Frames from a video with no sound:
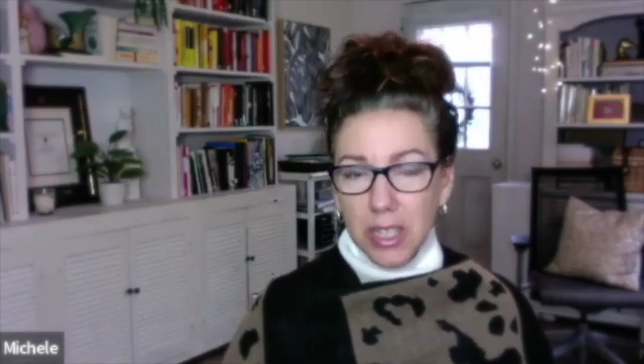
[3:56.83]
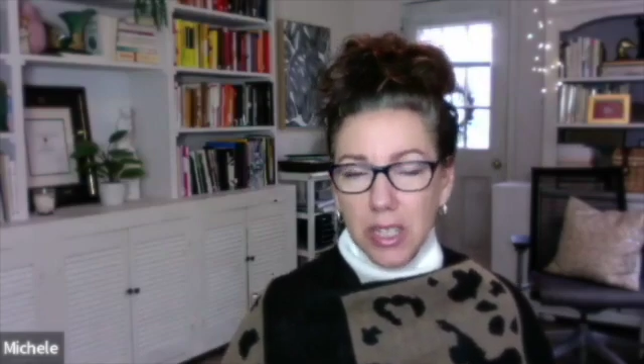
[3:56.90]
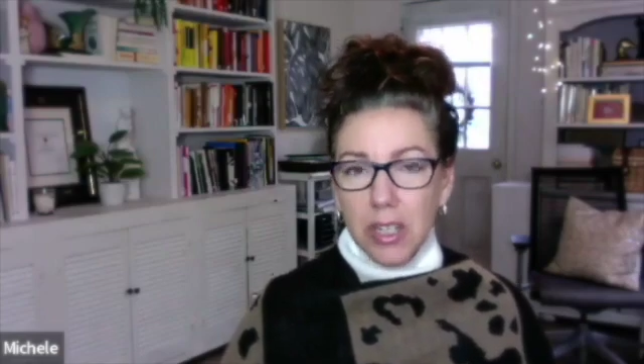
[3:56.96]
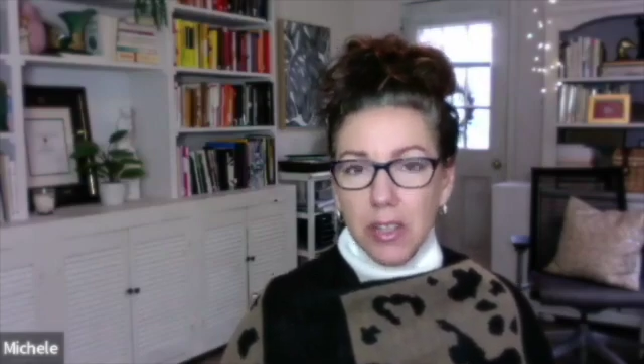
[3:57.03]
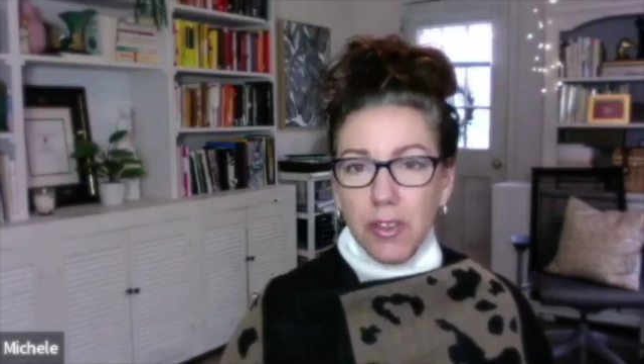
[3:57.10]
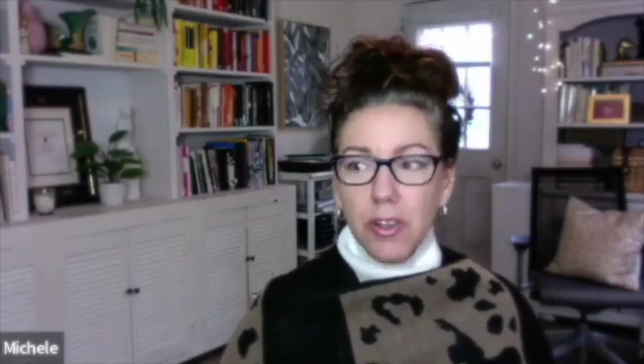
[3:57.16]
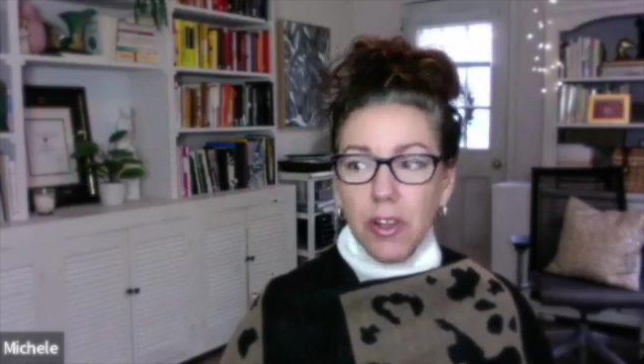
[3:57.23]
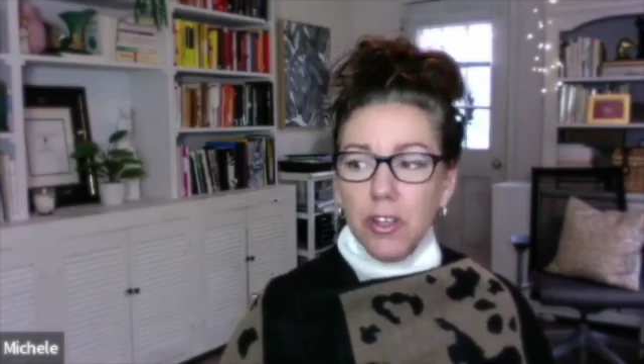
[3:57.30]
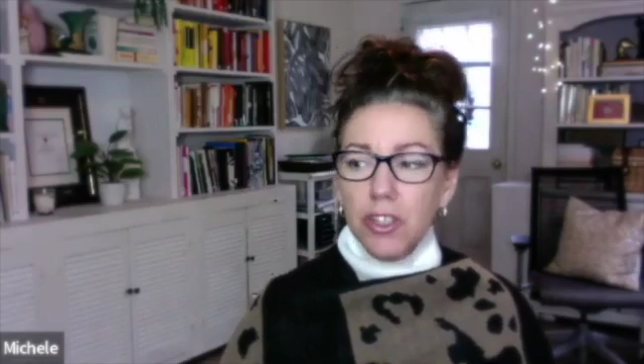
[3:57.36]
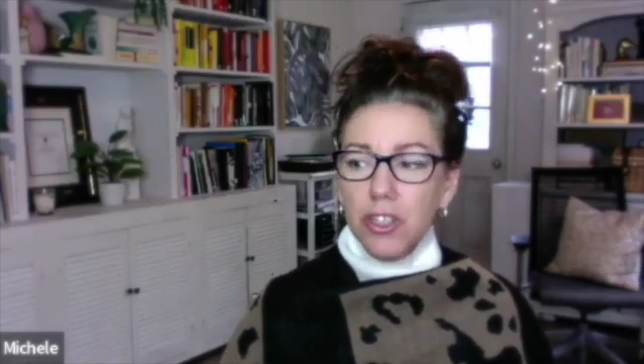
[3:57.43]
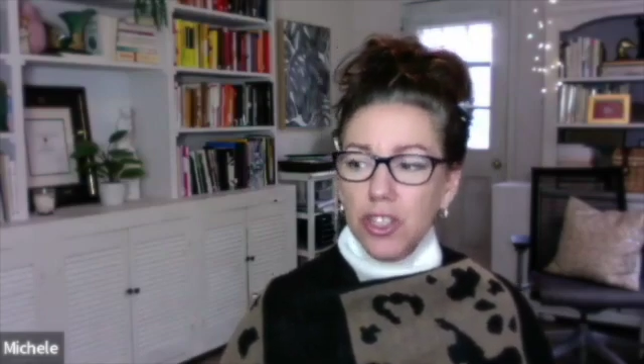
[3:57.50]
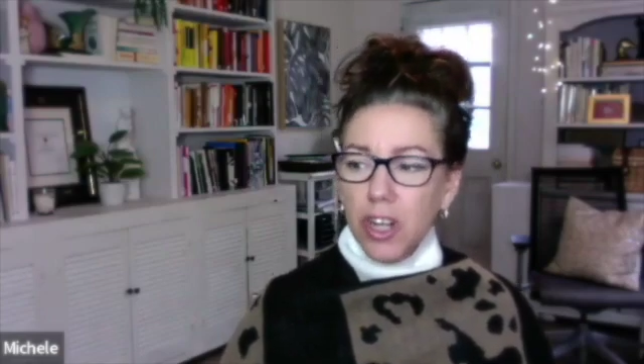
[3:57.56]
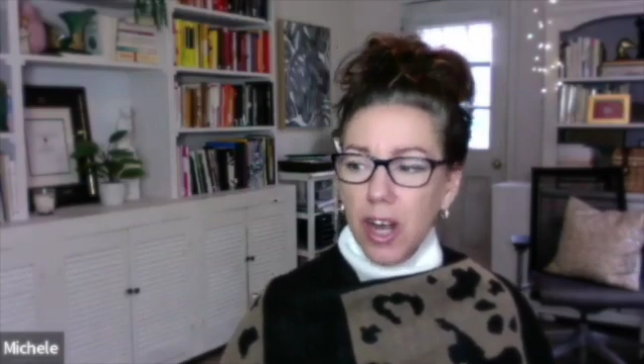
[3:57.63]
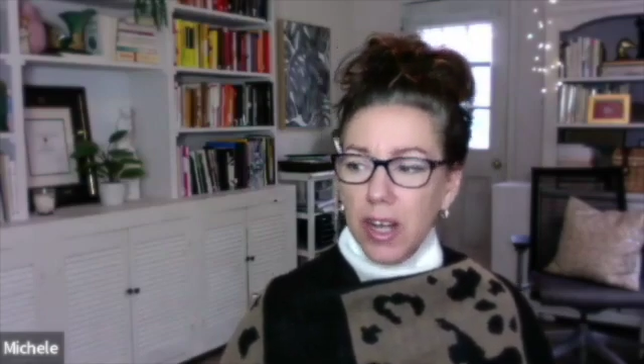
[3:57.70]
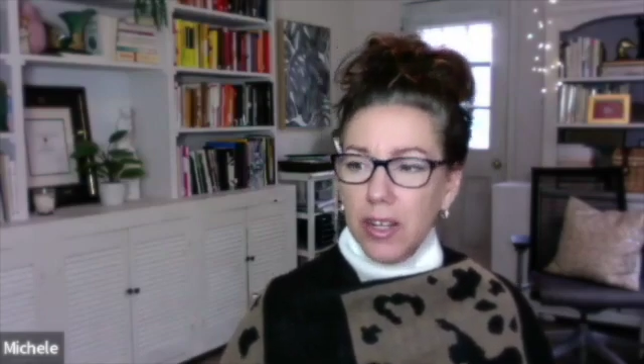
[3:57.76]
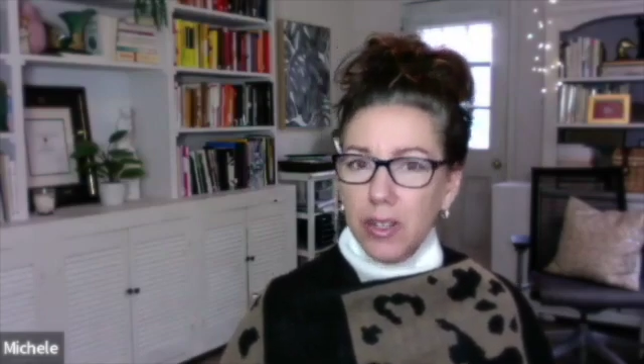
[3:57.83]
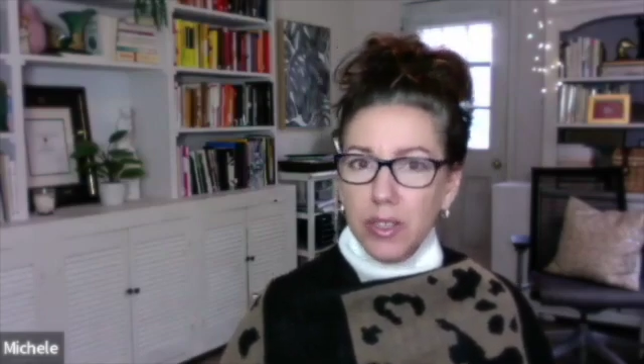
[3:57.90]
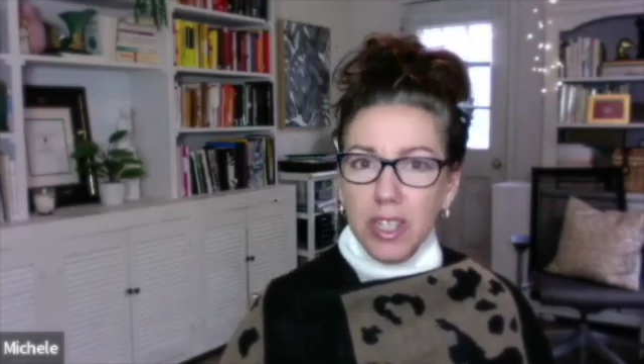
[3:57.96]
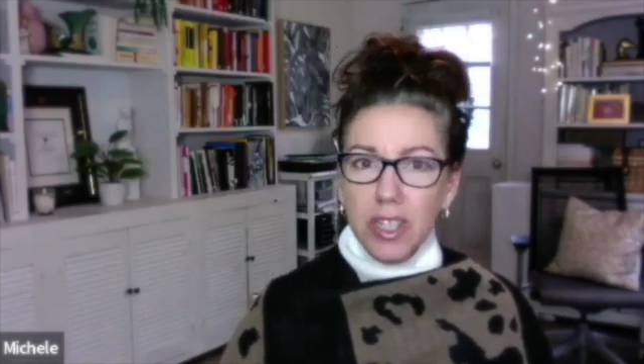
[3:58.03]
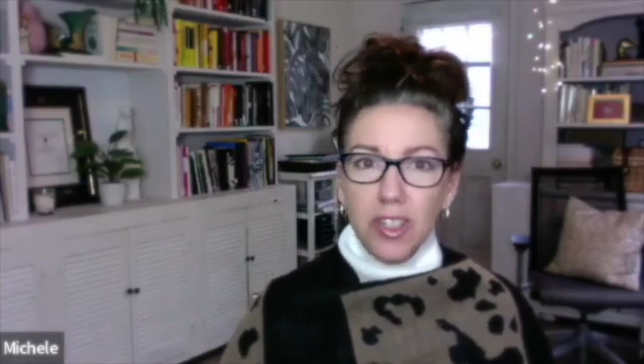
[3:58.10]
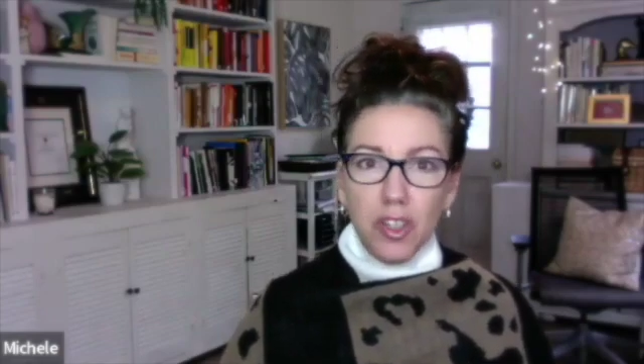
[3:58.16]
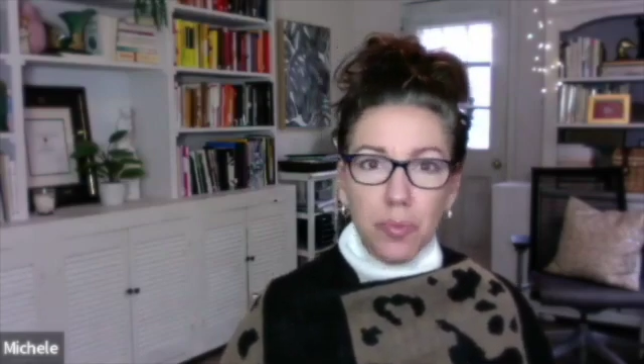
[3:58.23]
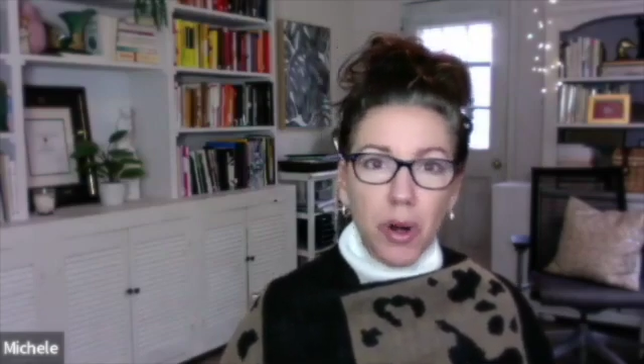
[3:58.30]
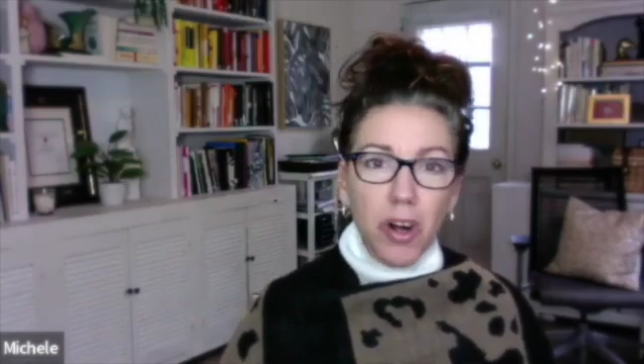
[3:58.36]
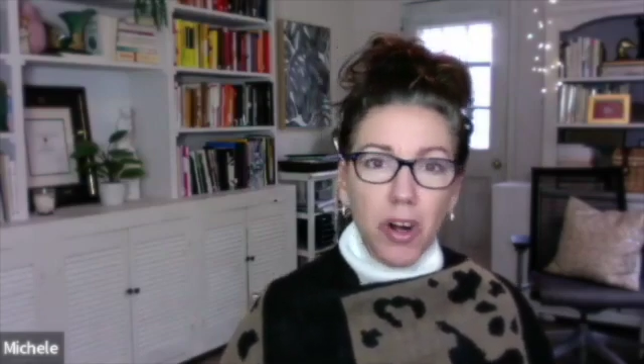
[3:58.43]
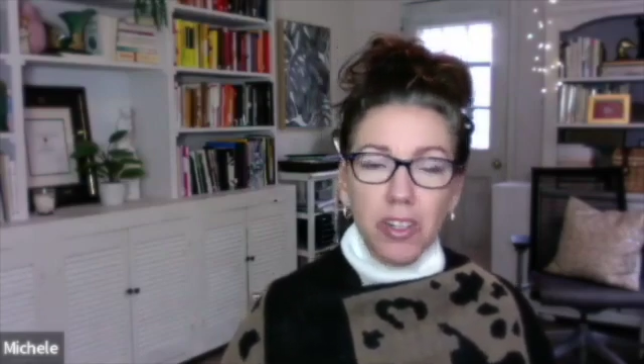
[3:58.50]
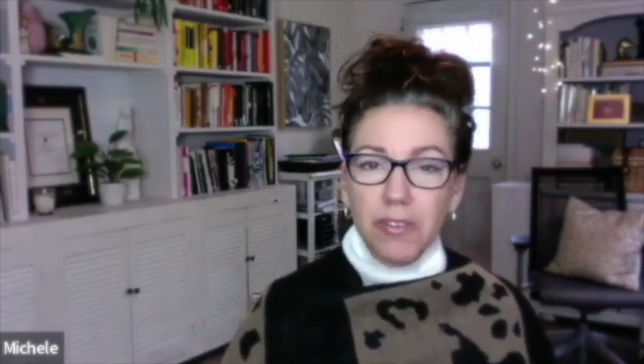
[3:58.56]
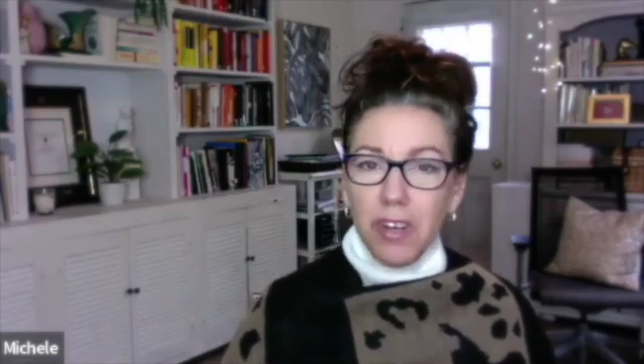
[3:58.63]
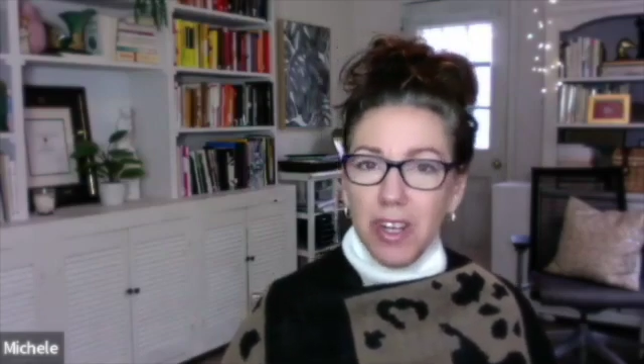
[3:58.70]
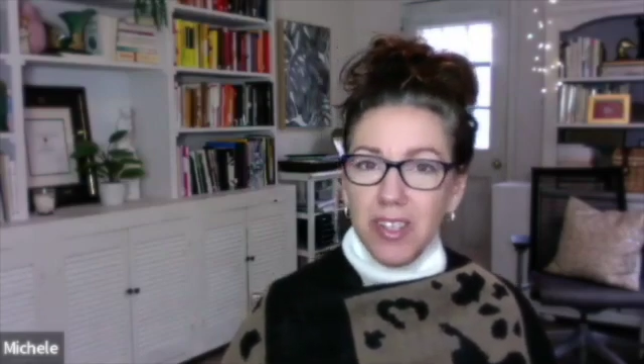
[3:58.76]
The lost child is the part of
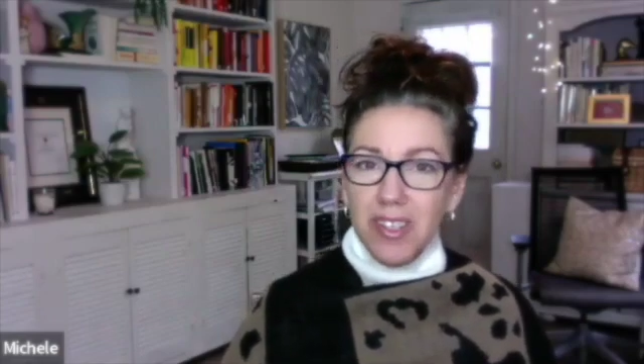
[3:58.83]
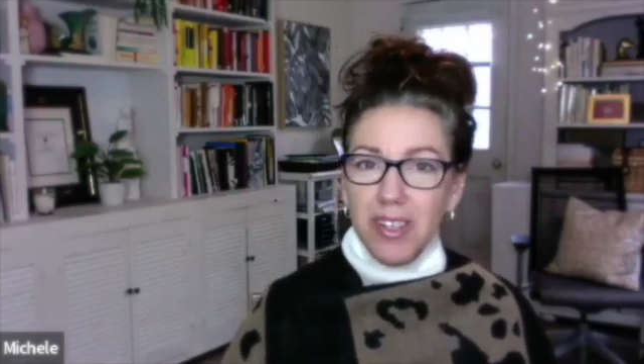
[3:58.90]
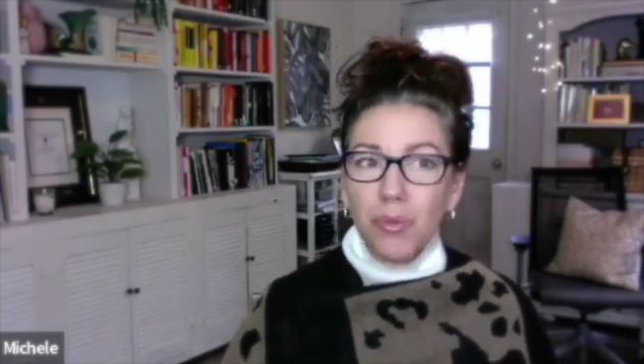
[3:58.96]
us that